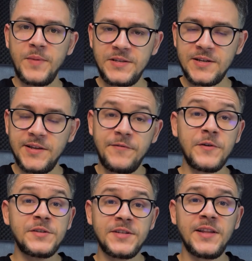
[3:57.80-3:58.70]
basically, if
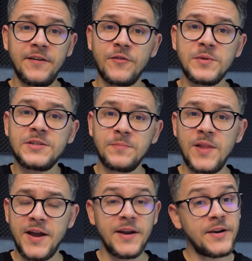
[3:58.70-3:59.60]
you're selling from a
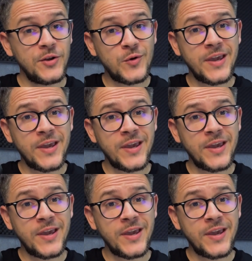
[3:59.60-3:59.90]
supplier, you